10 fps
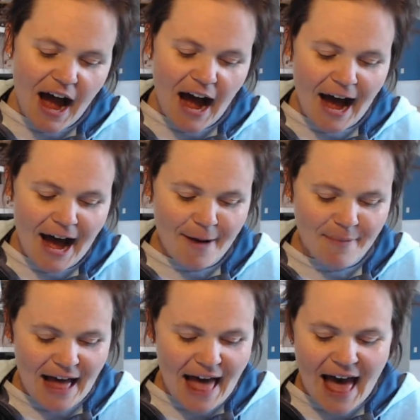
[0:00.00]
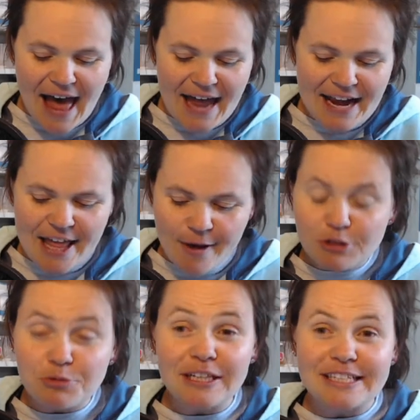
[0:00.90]
And it
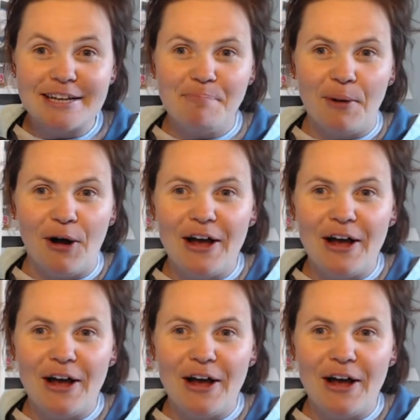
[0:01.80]
was really simple,